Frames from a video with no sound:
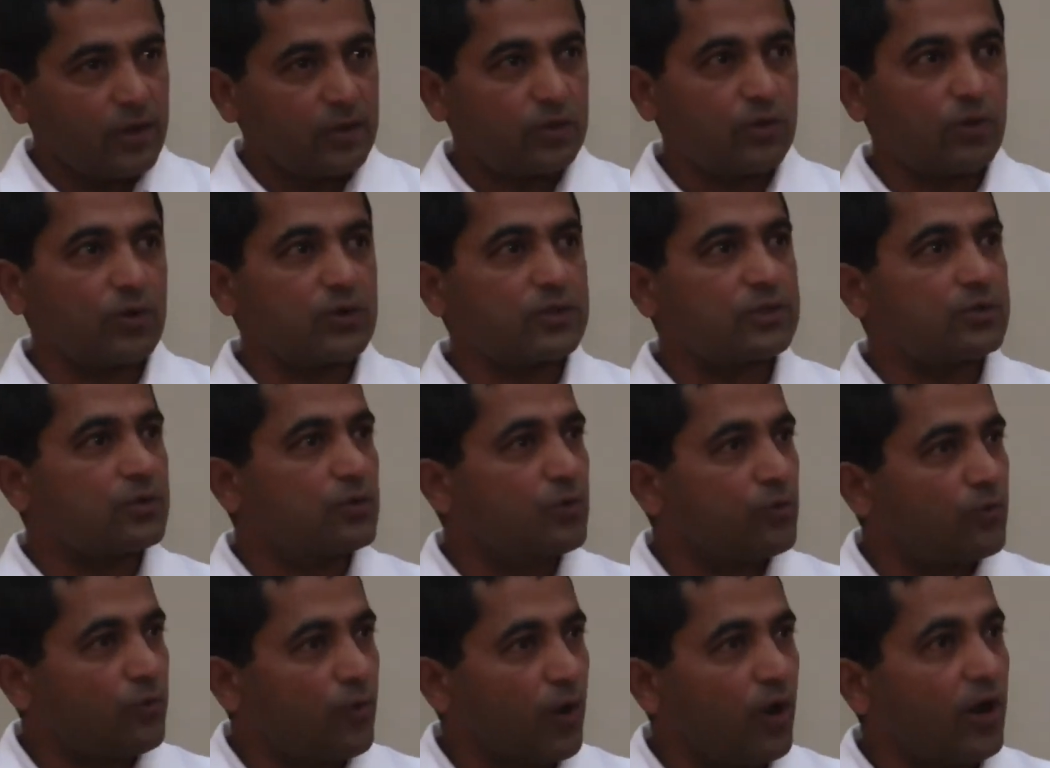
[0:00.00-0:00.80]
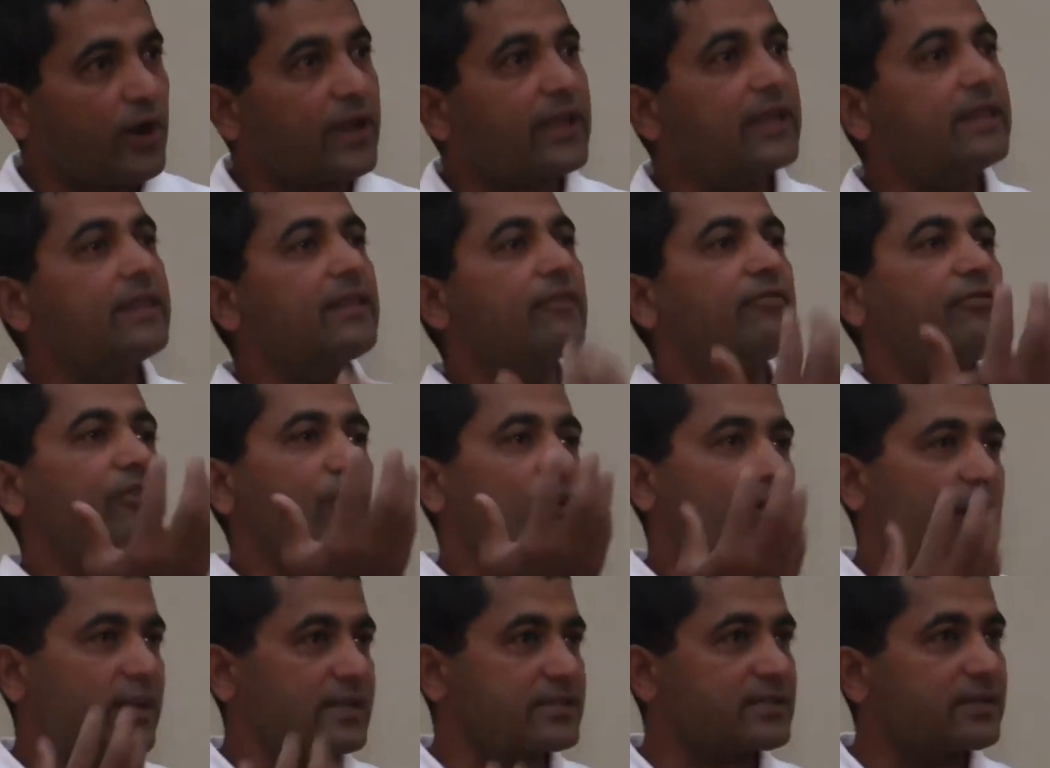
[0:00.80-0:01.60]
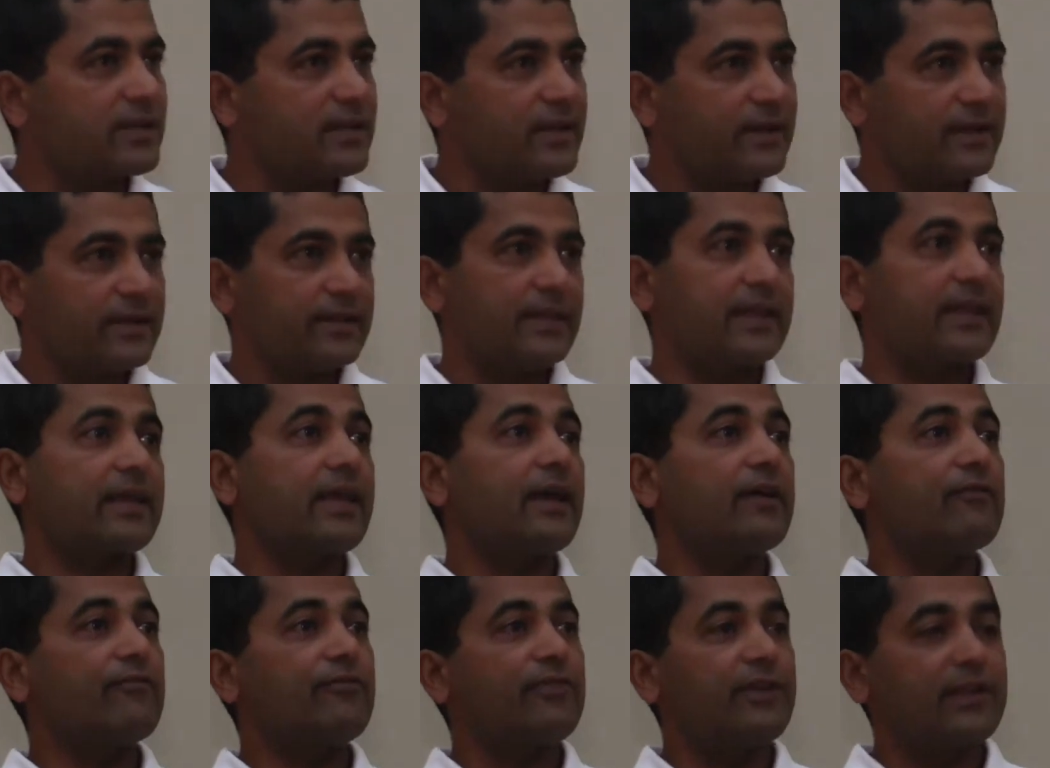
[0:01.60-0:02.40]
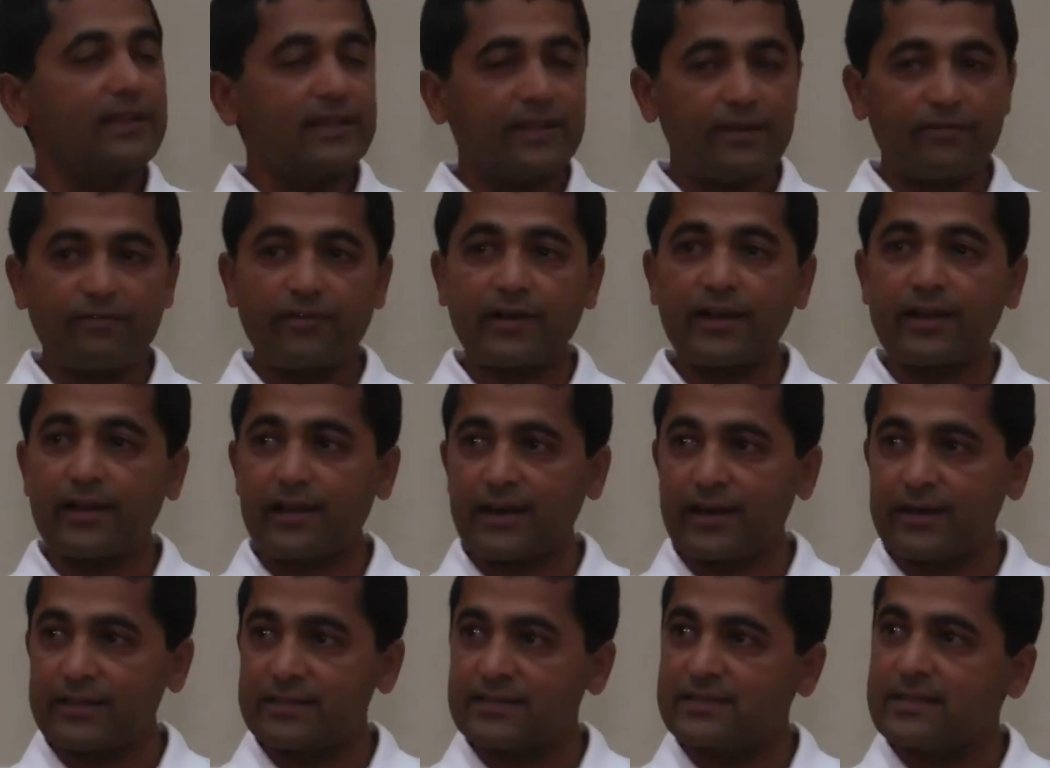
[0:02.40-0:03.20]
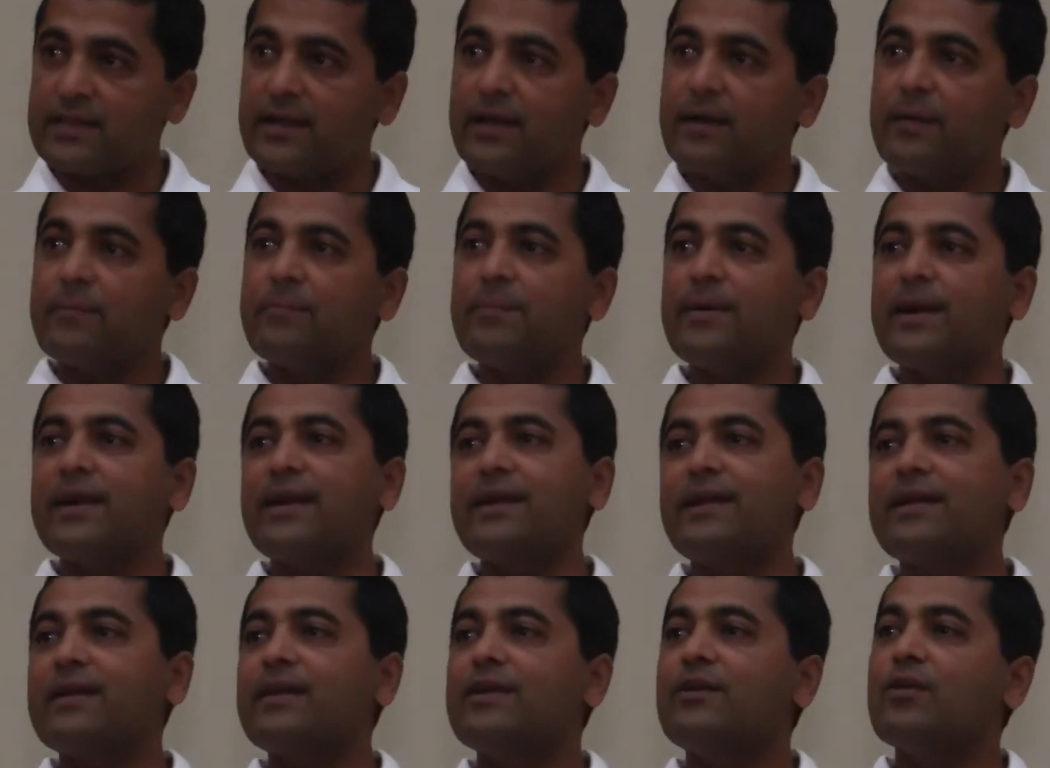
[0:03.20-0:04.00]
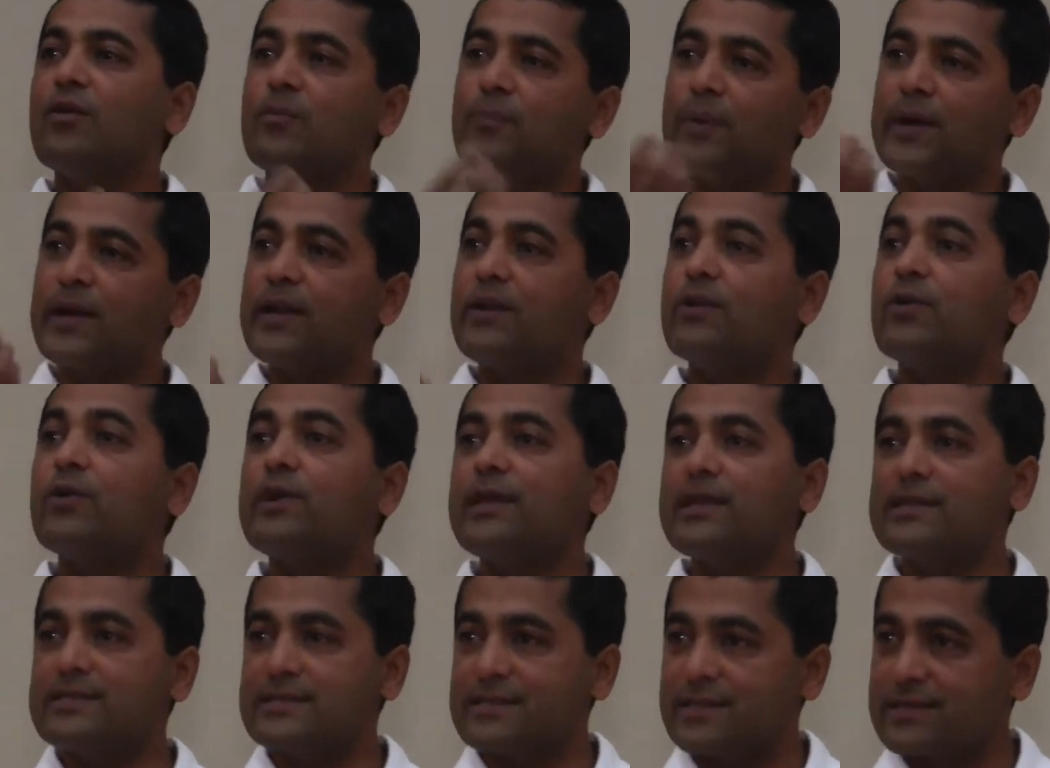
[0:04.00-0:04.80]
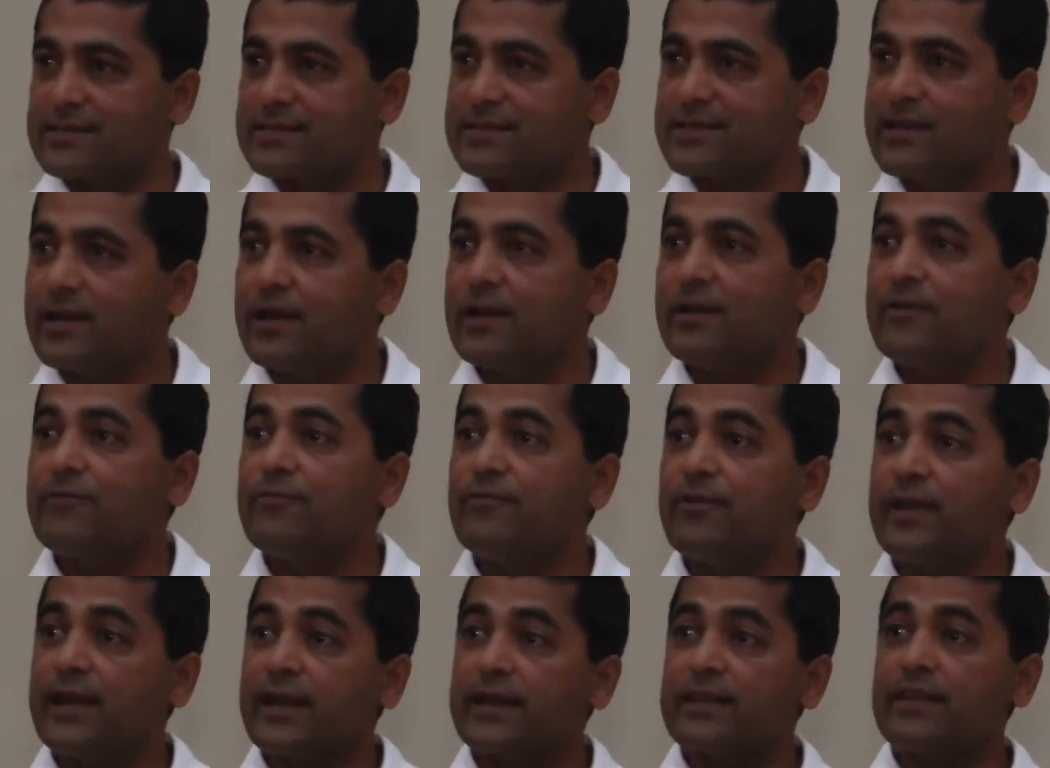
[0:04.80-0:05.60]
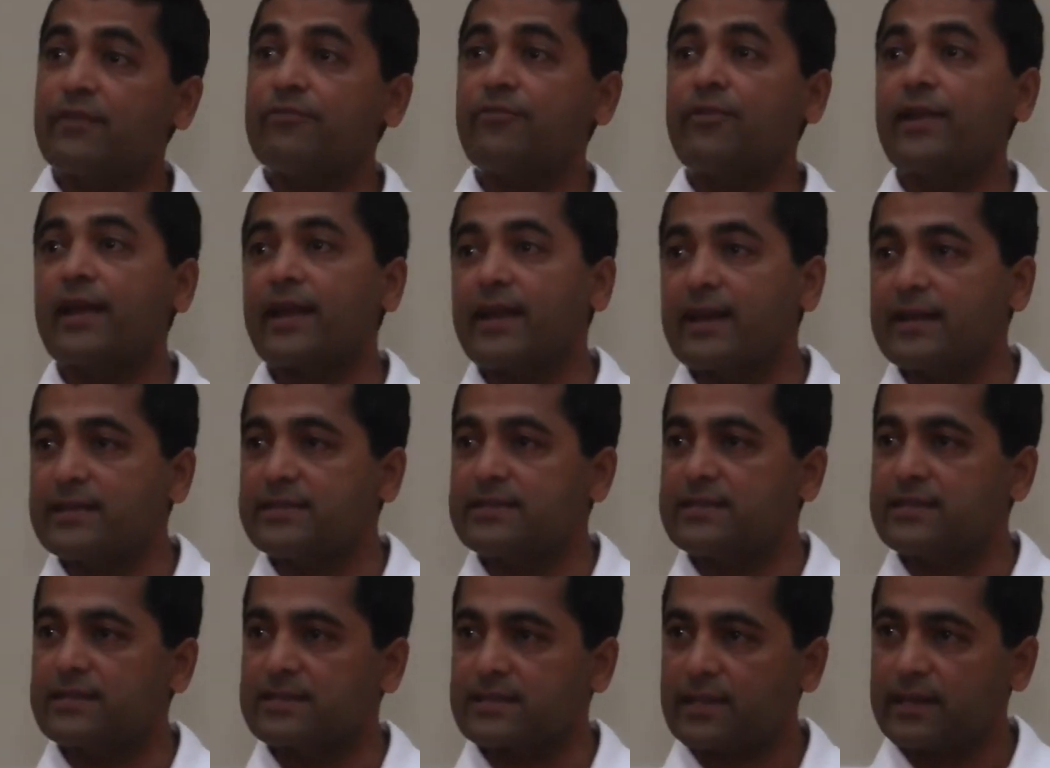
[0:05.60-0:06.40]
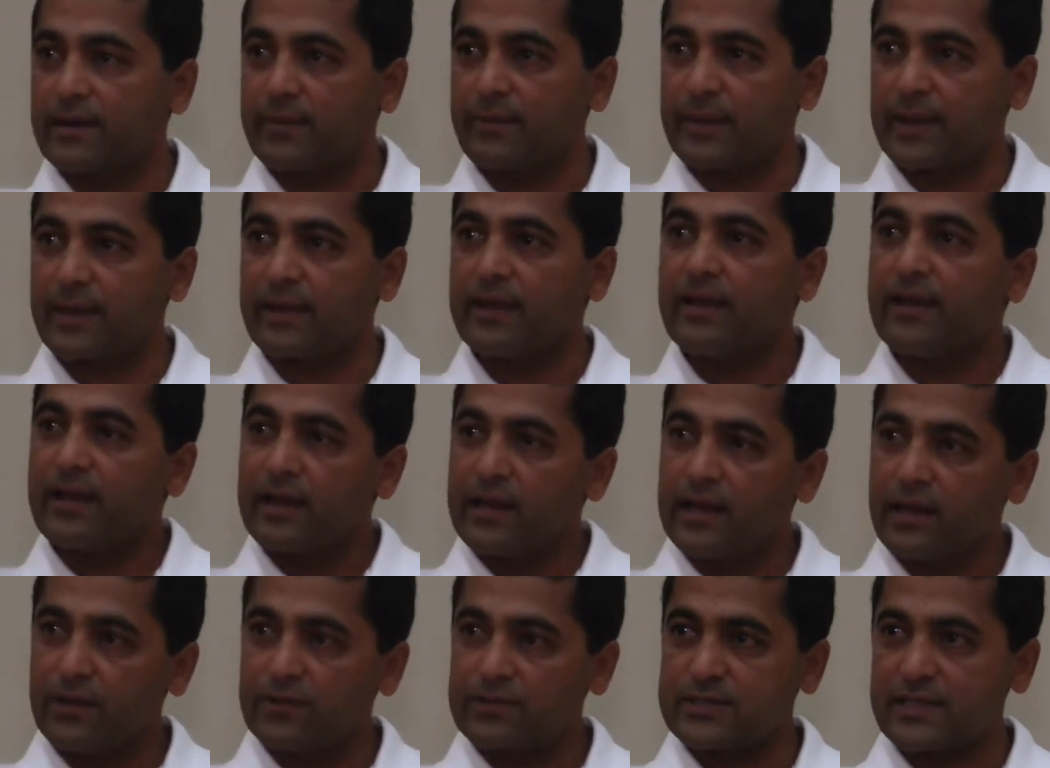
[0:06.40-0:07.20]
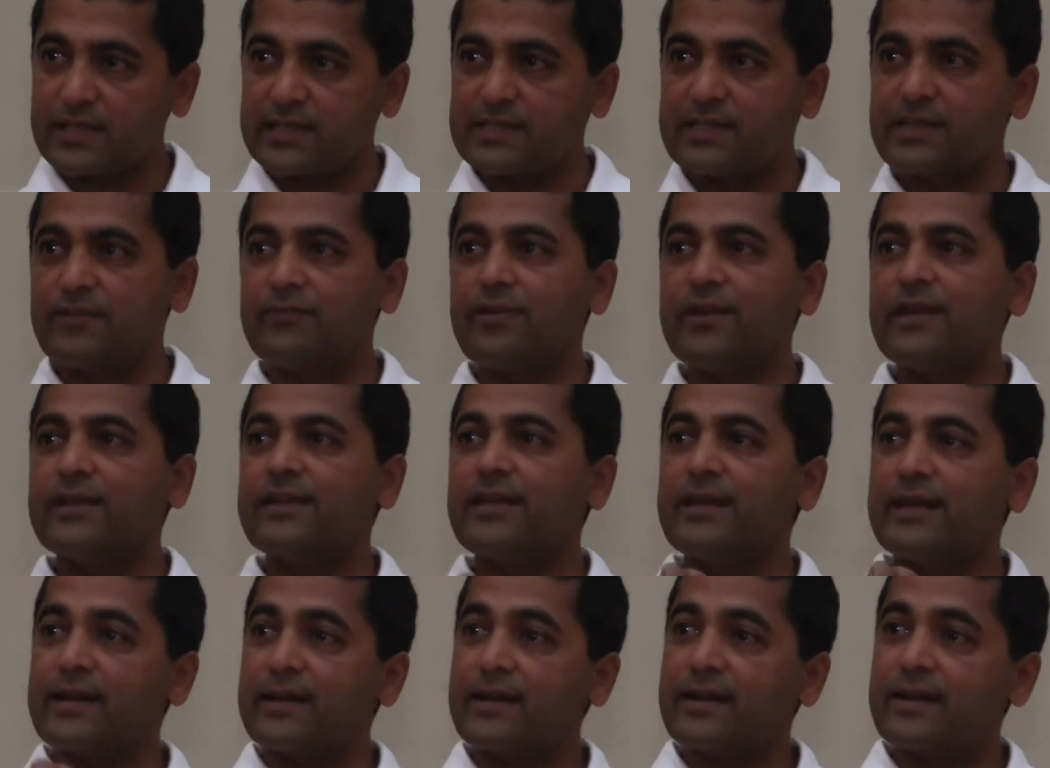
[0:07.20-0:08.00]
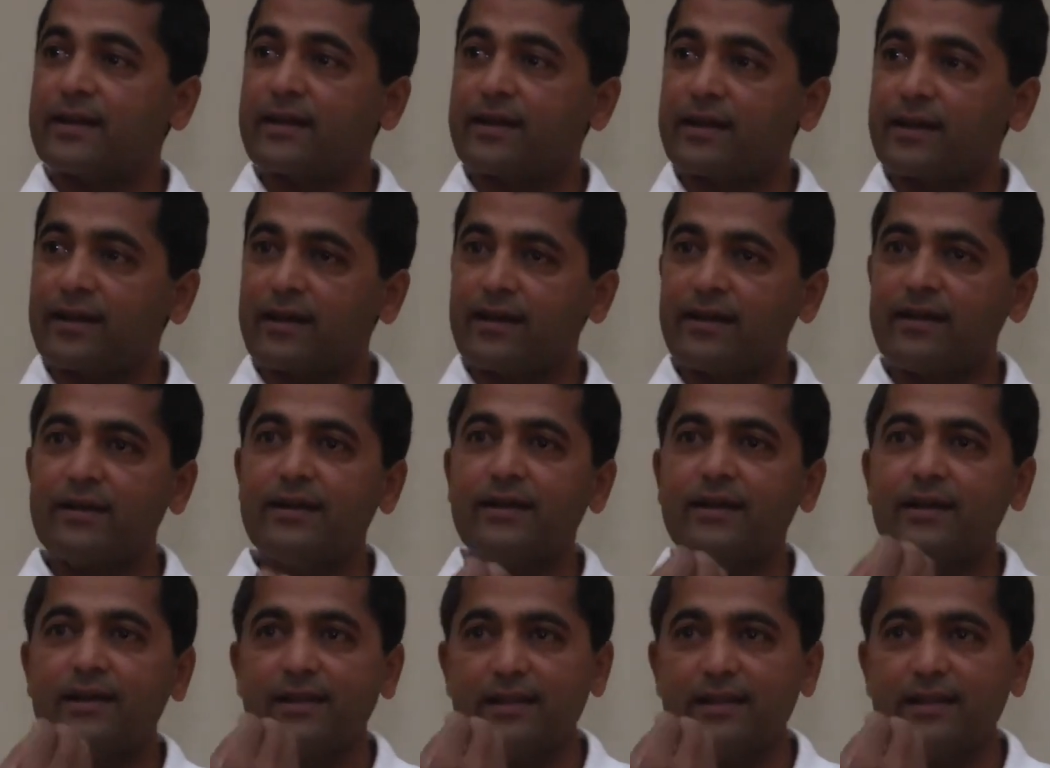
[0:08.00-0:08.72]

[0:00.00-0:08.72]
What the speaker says: Those who walk in the forest, they can feel the fragrance, but nobody notices where the fragrance is coming. Live such a way that